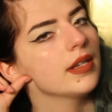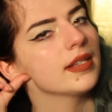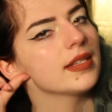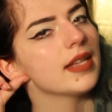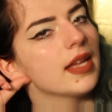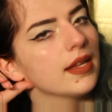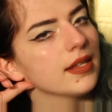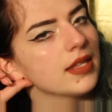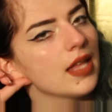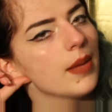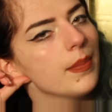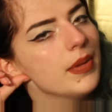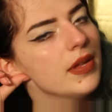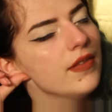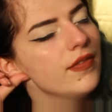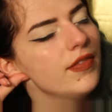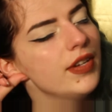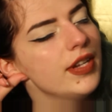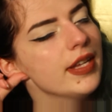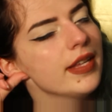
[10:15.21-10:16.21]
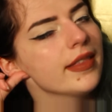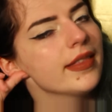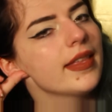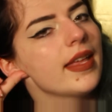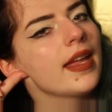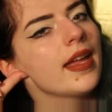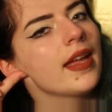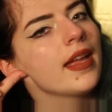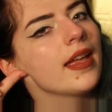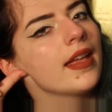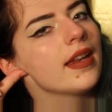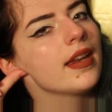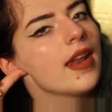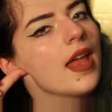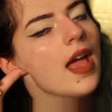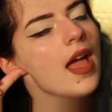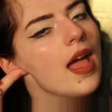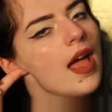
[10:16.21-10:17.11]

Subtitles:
because it has that pivoting thing, and